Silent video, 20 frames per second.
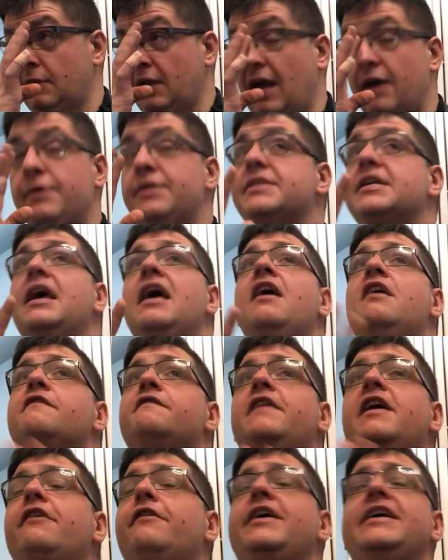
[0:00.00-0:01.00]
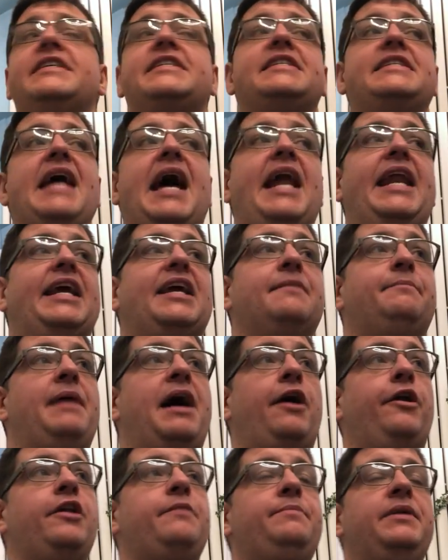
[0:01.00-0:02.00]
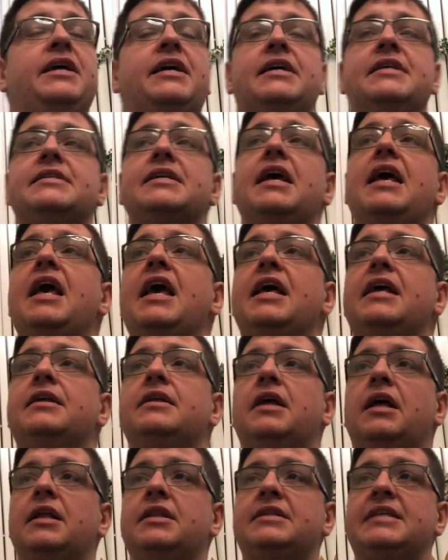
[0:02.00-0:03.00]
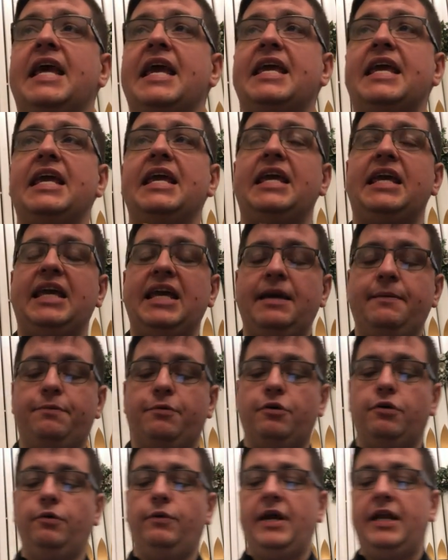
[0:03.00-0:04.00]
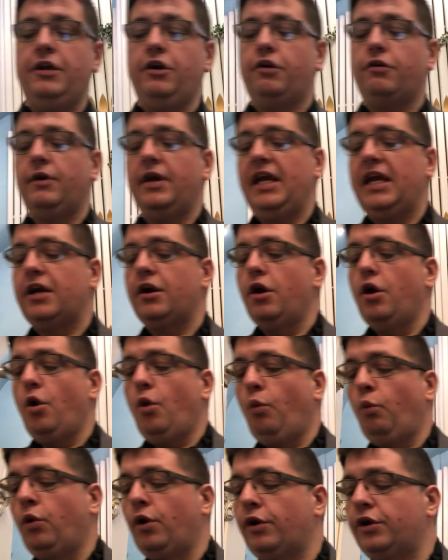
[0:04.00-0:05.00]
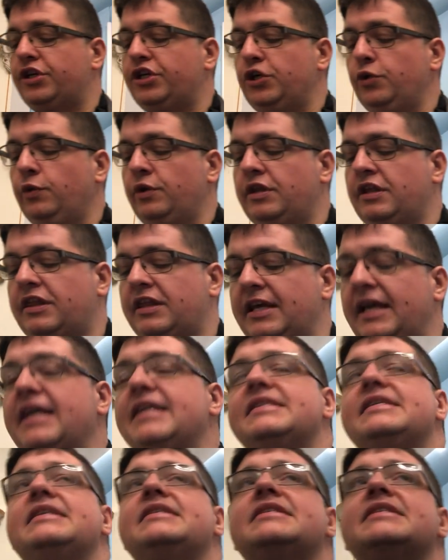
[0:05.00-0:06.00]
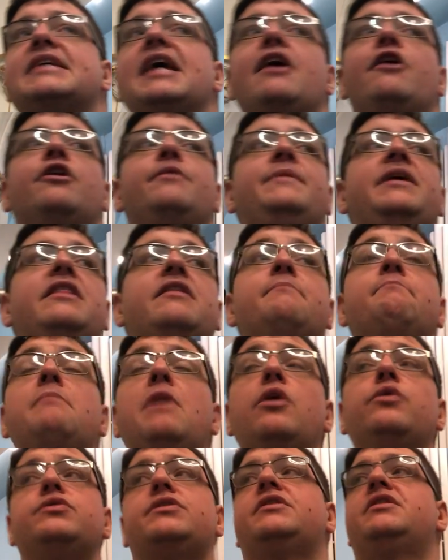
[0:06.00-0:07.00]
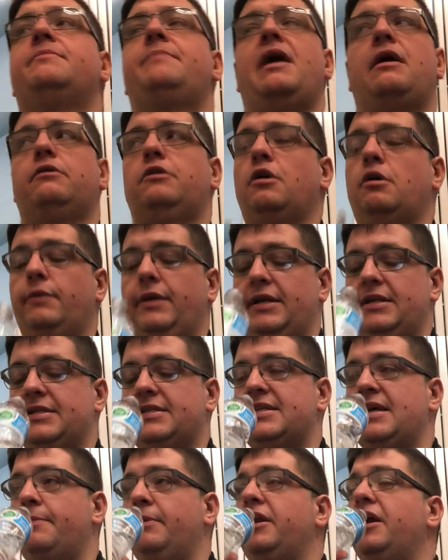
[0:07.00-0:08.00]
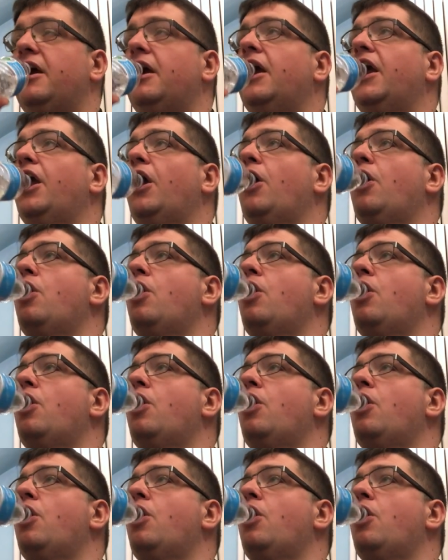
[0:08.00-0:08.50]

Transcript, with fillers: I was very ecstatic about it because uh, taking Hebrew and Greek were two of the things that scared me the most about going to seminary.